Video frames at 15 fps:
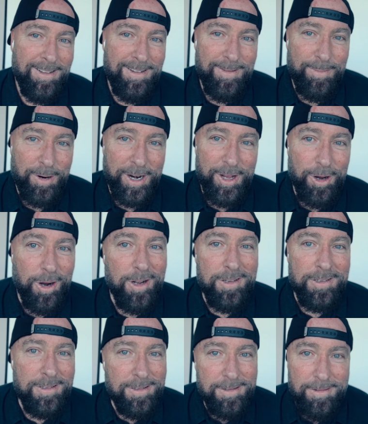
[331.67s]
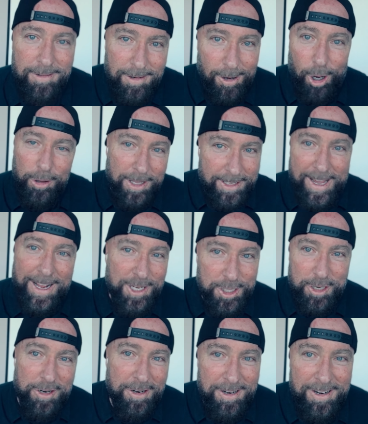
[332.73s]
bodyguards. All the
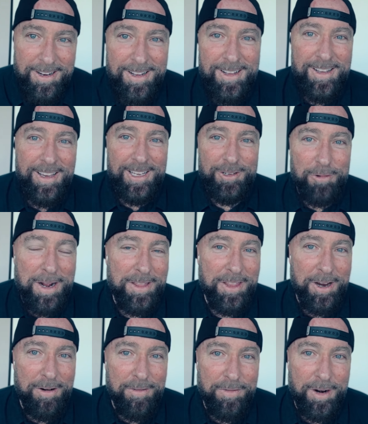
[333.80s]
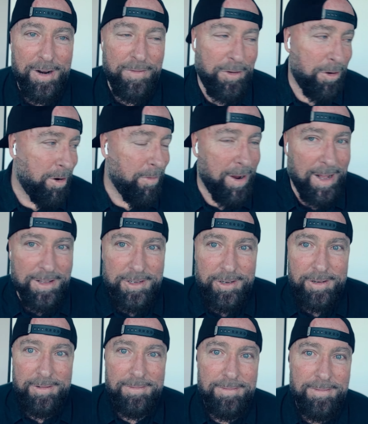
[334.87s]
danger is right there in front of you and around
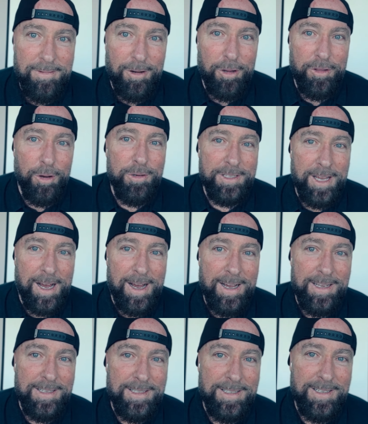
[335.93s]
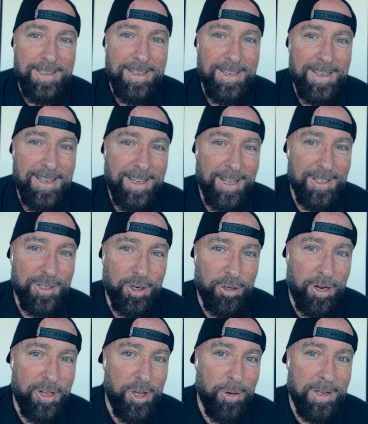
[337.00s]
you. All those guys can turn
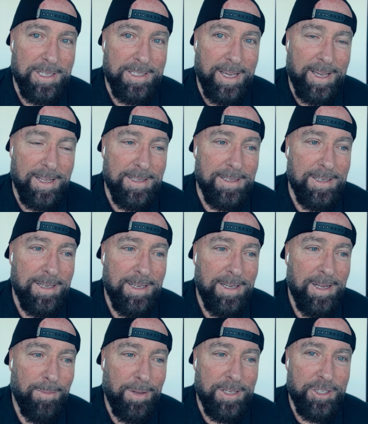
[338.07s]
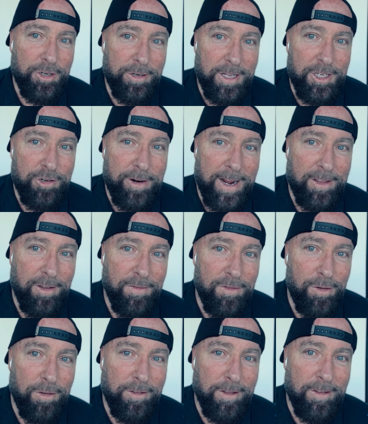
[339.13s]
on you in a second. Plus you're an attractive
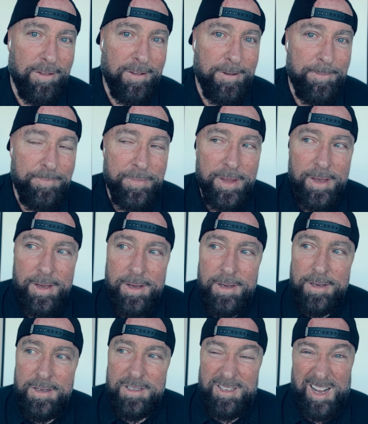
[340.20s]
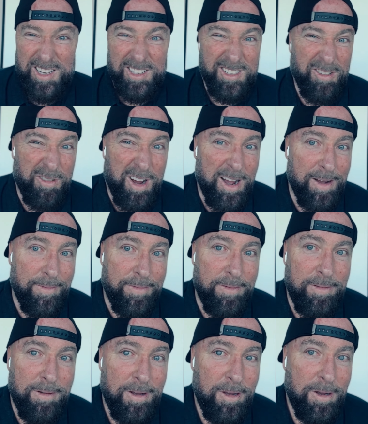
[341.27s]
nuisance. So I just arrive
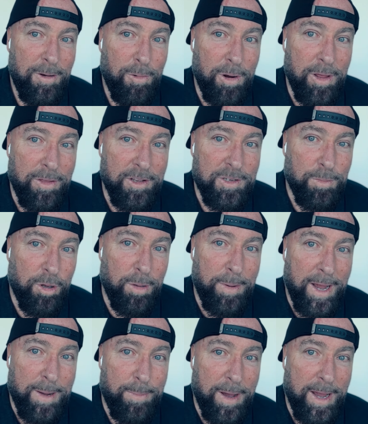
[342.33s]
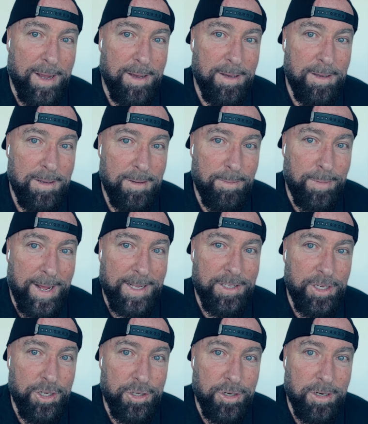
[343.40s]
with a small backpack, black
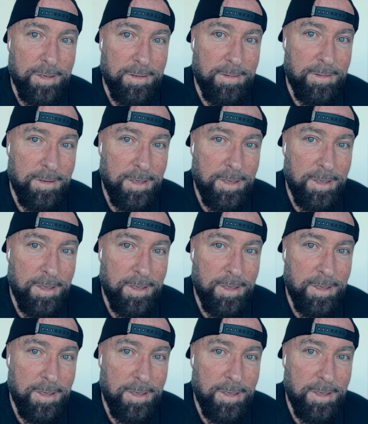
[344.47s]
t-shirt,